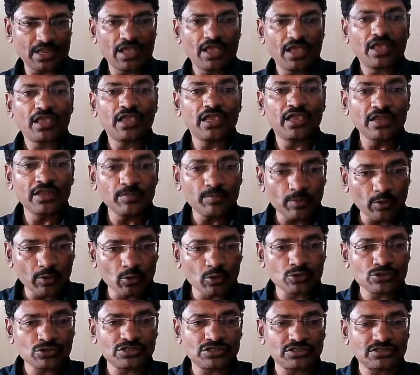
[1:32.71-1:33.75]
In
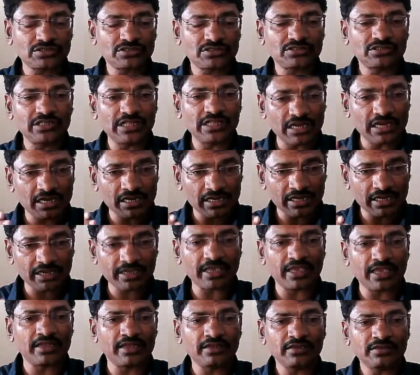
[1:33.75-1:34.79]
prose, there are
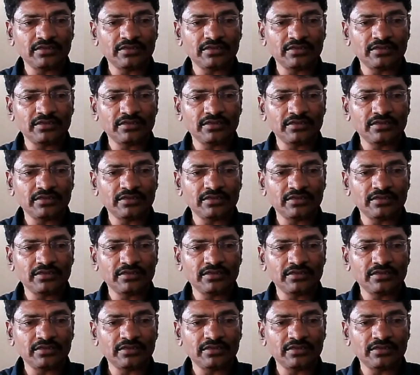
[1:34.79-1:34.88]
again